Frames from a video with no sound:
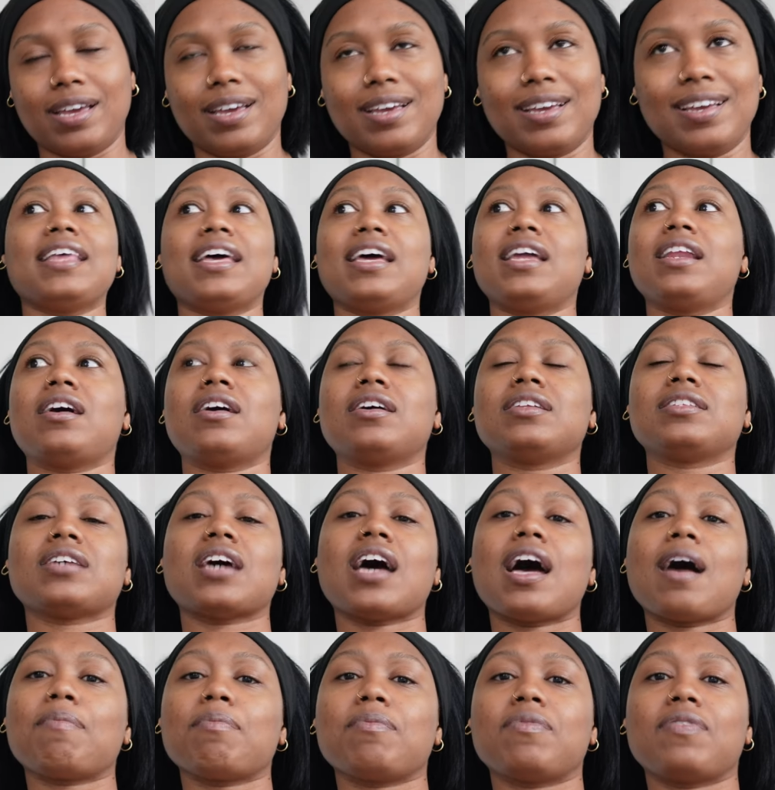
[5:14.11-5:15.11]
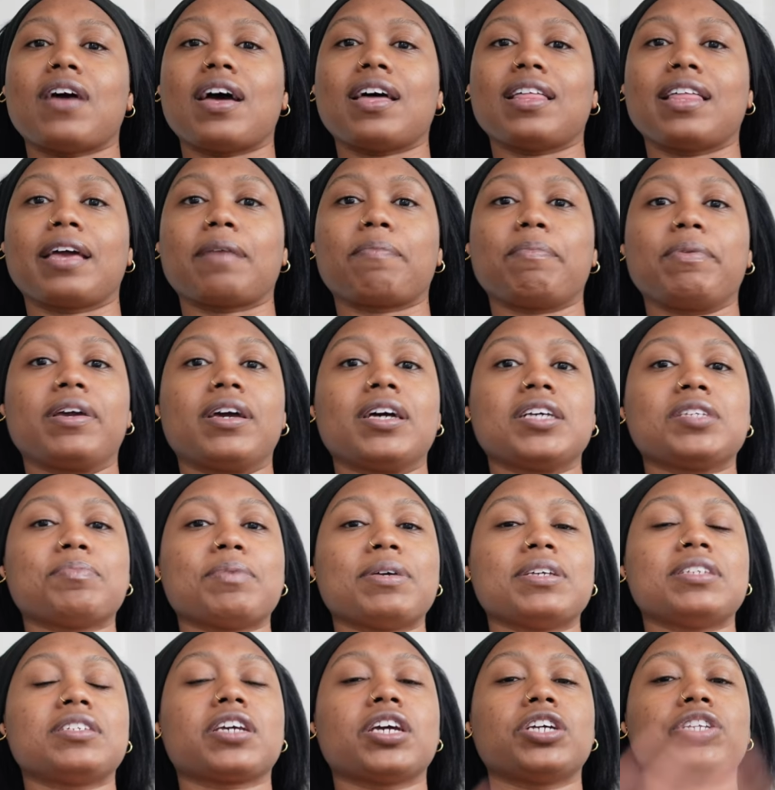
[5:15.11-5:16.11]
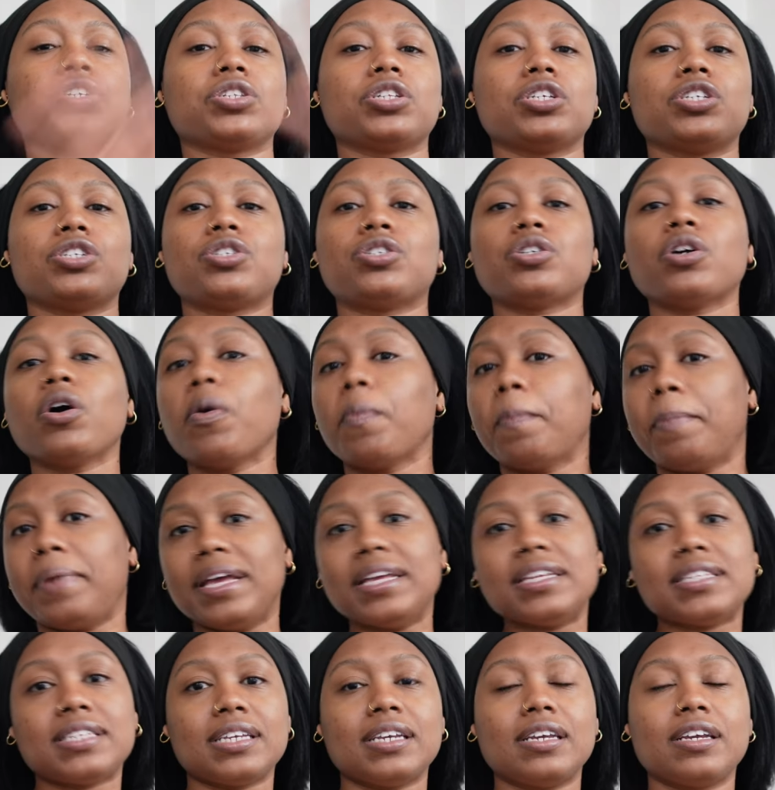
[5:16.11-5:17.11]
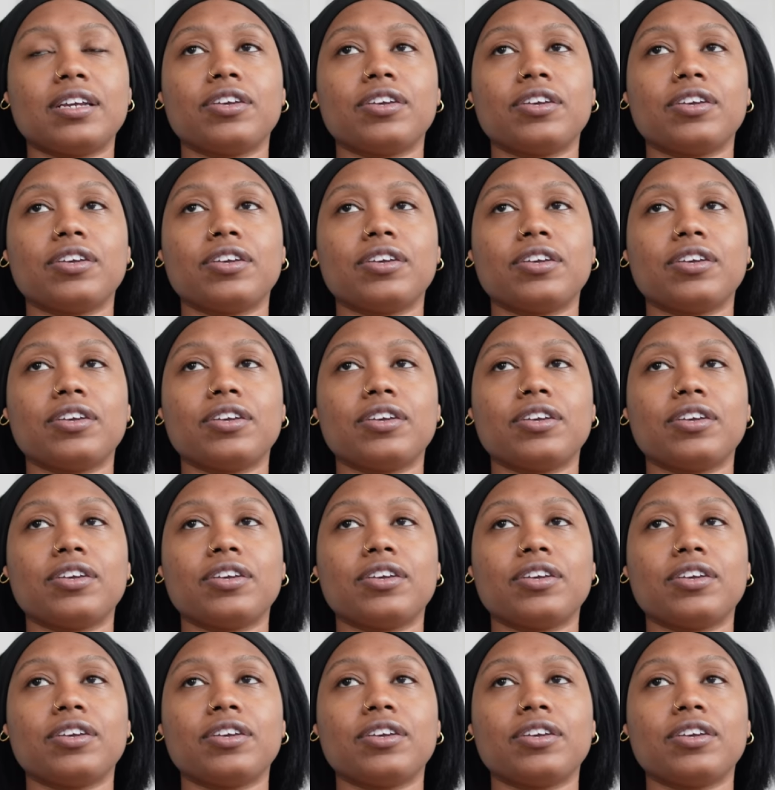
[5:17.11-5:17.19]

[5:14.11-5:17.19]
And then on top of that, like, because my schedule is so busy,